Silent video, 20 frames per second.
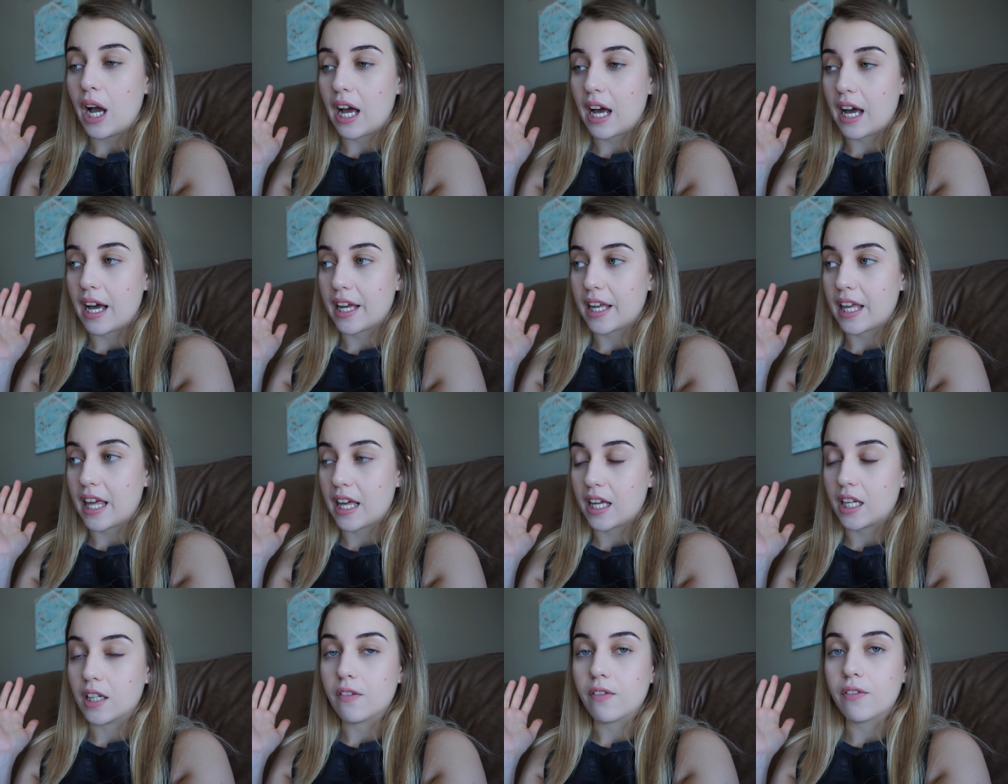I
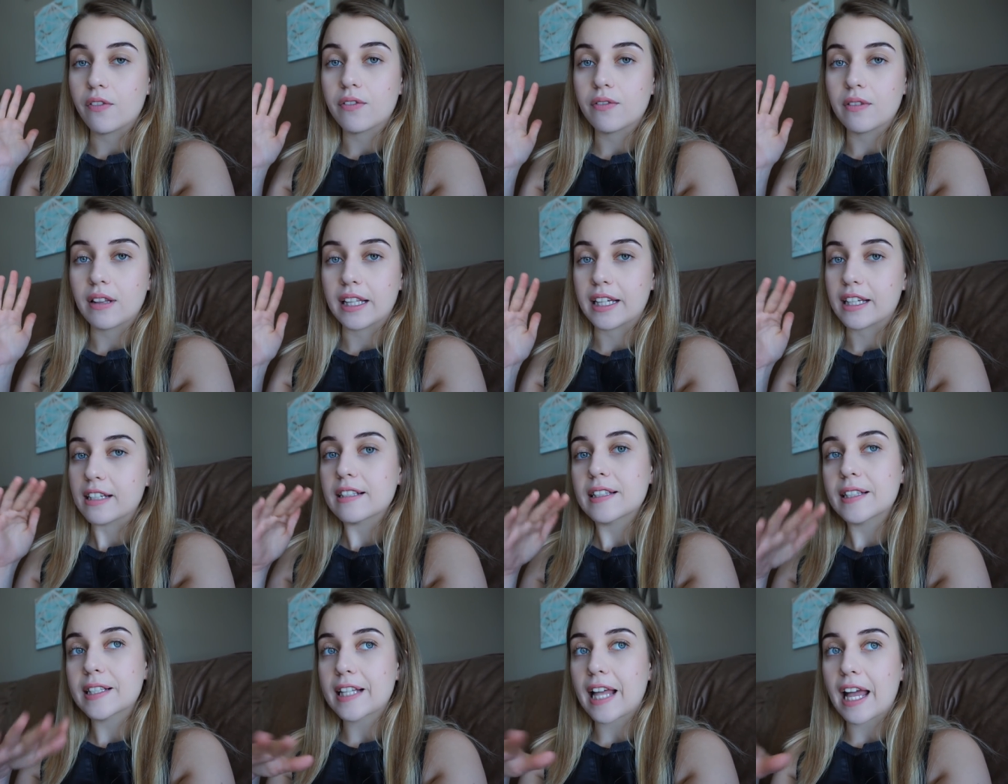have
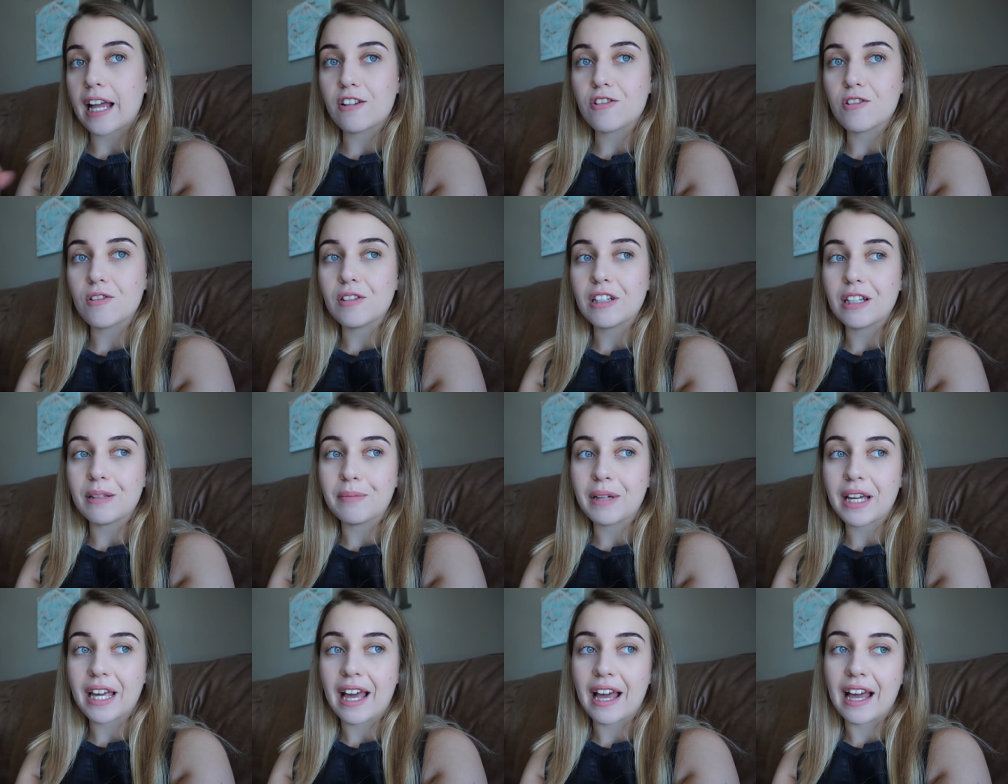like schedule
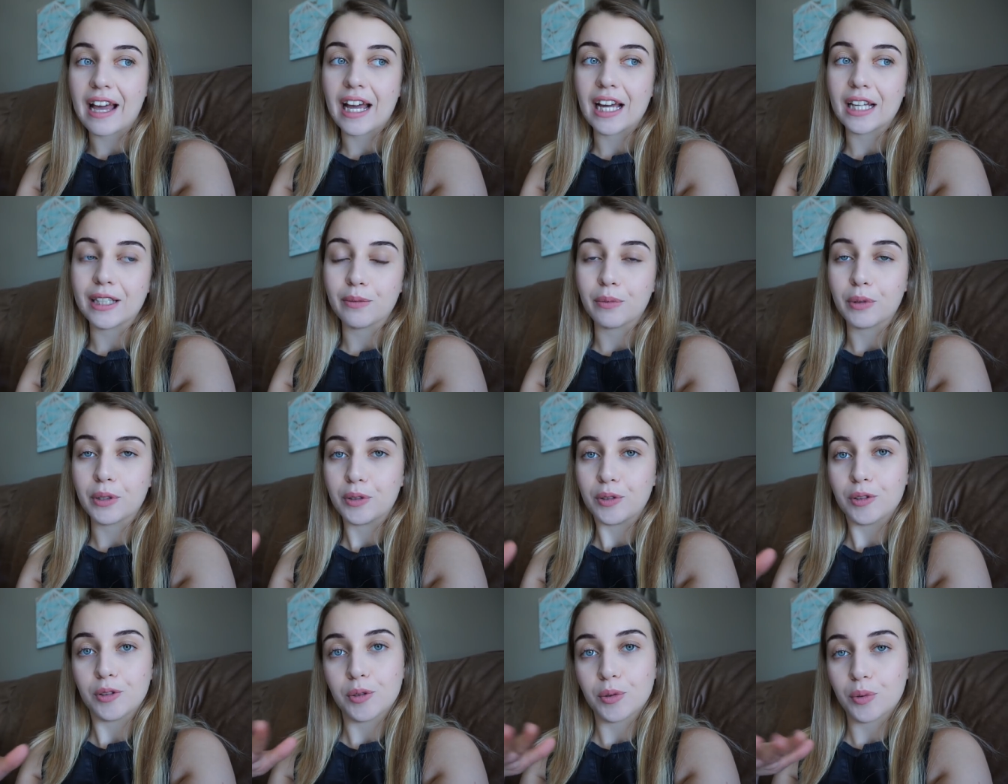in my head
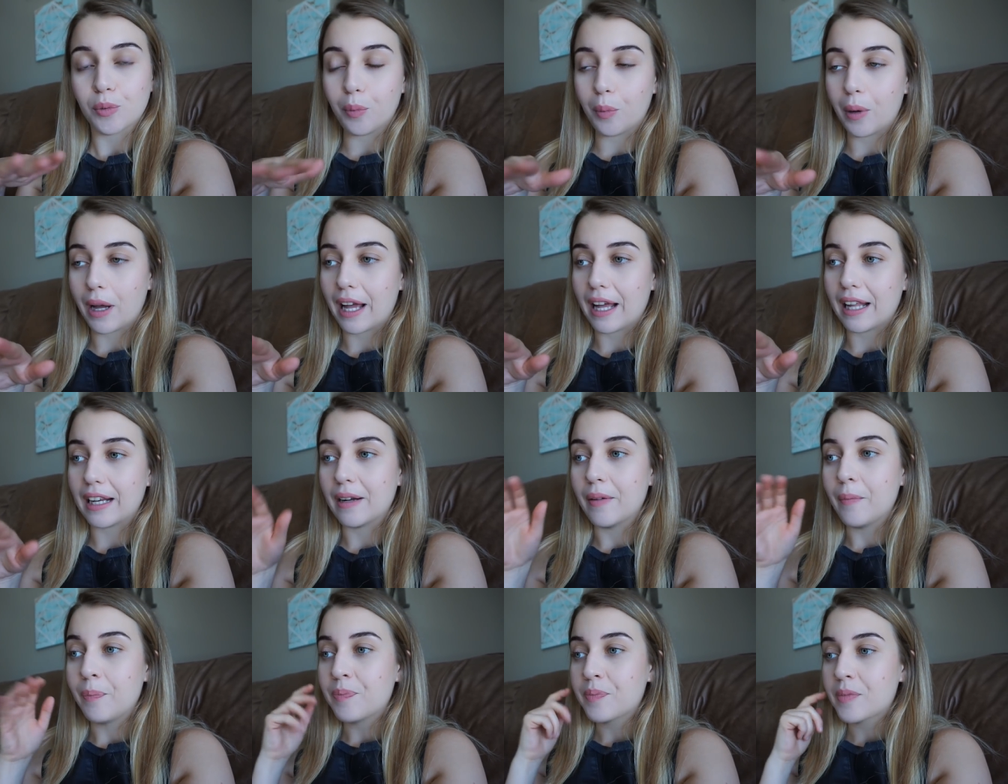what to do
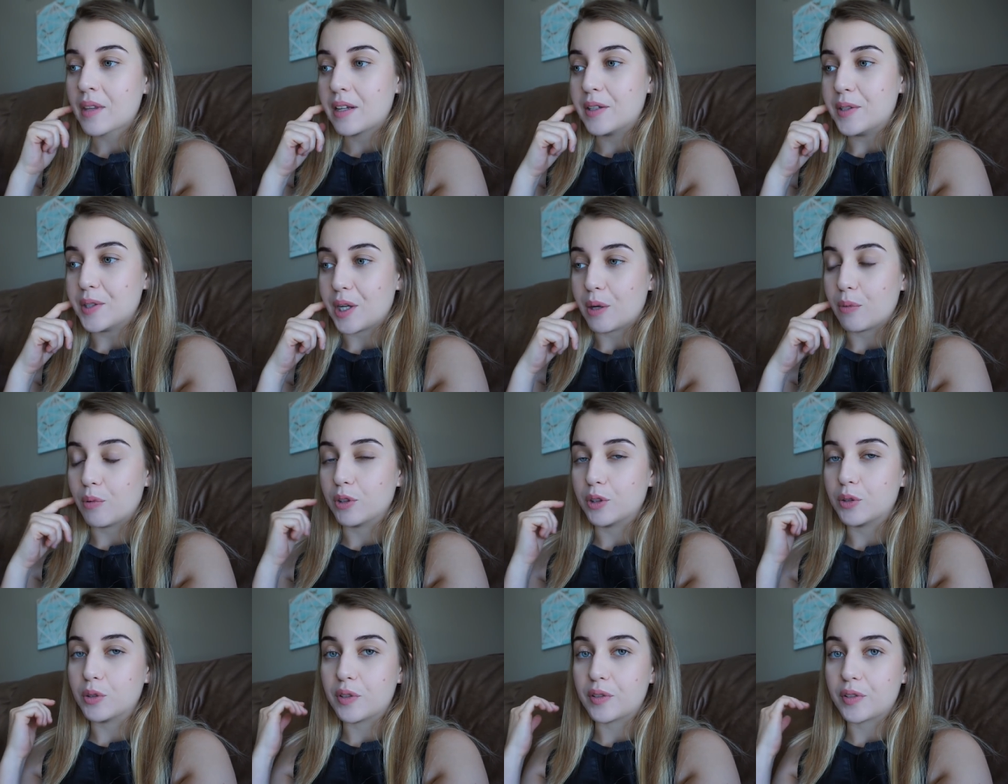when. So I
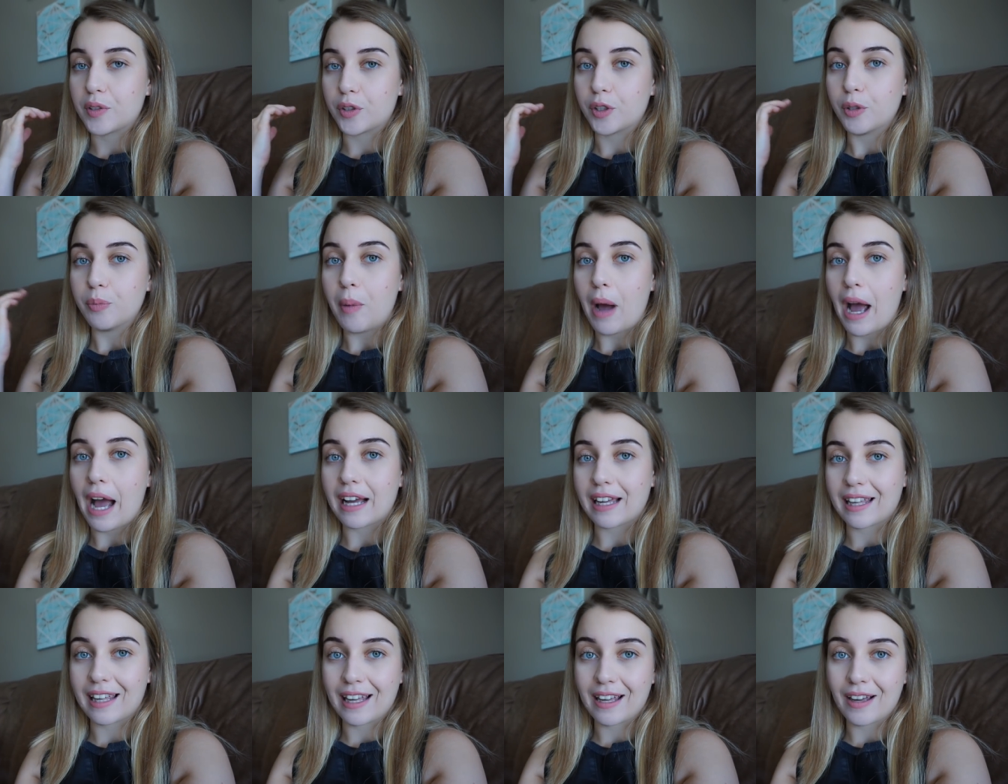want to start
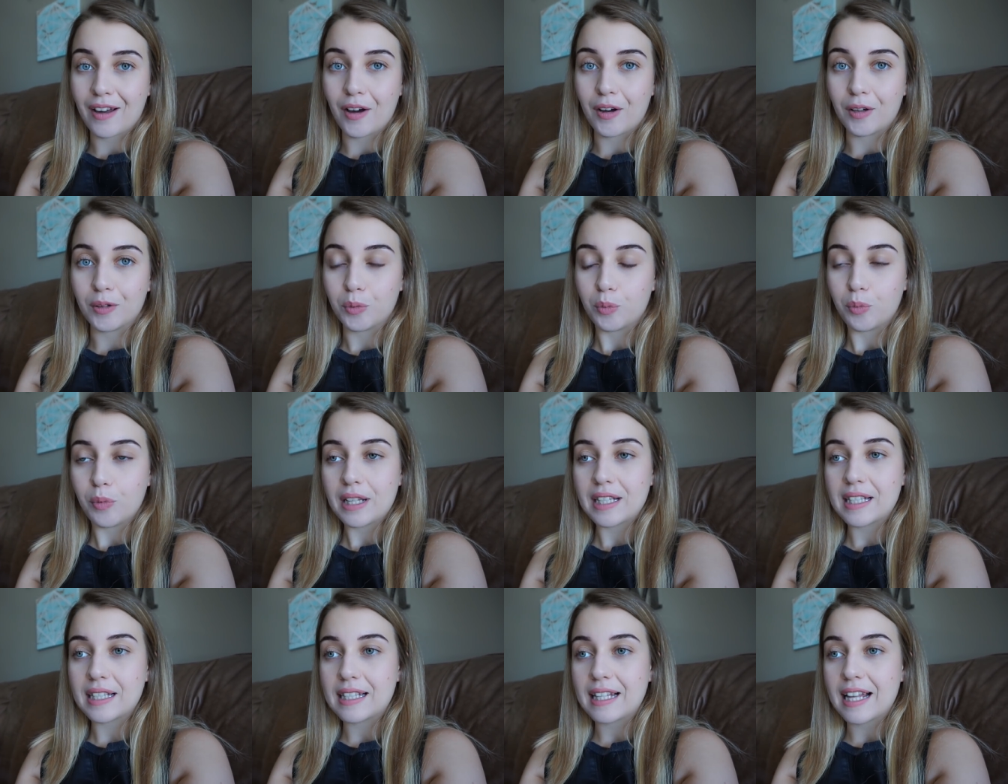packing on
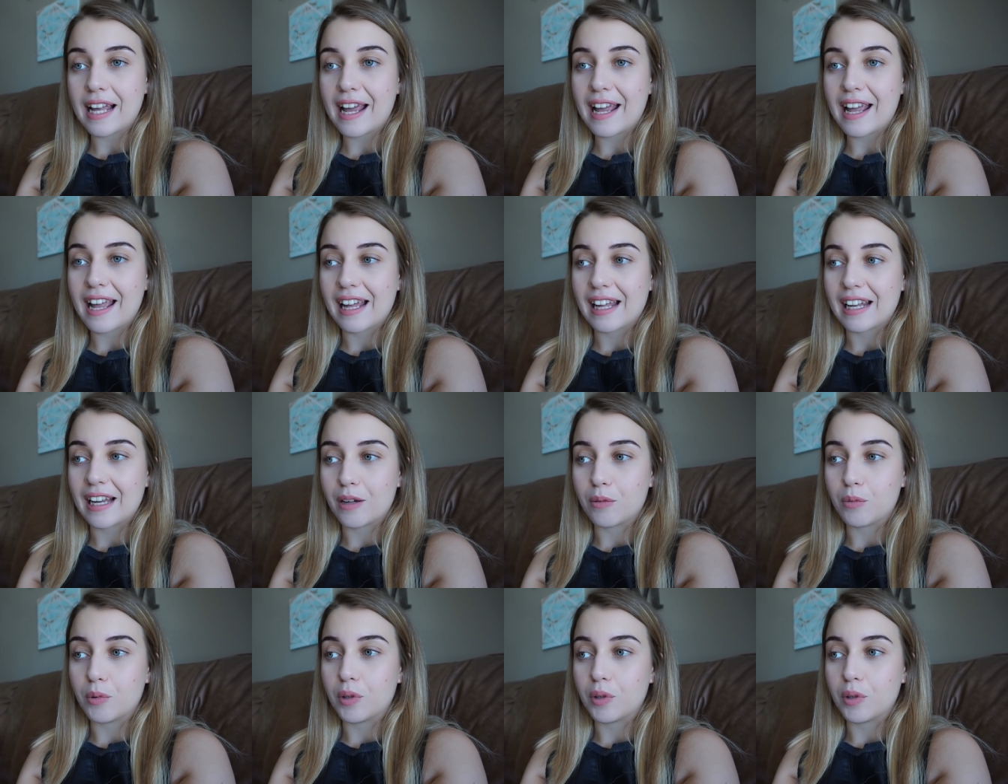Wednesday and I